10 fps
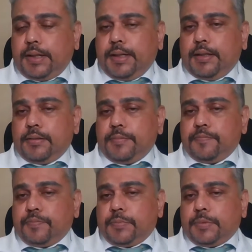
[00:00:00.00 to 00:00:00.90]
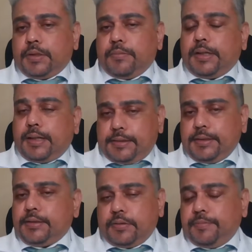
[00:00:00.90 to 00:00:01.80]
trial. But I
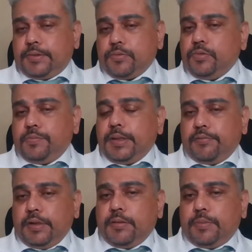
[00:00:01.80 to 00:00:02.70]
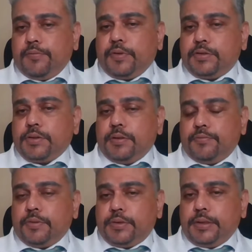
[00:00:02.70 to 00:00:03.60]
think it will soon be available for
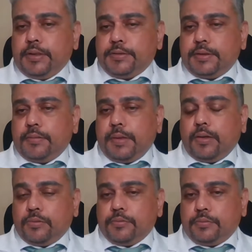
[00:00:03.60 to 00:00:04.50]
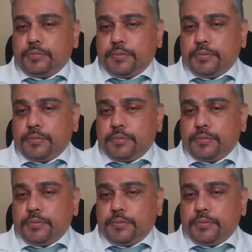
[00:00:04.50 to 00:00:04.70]
children from 3 years and above.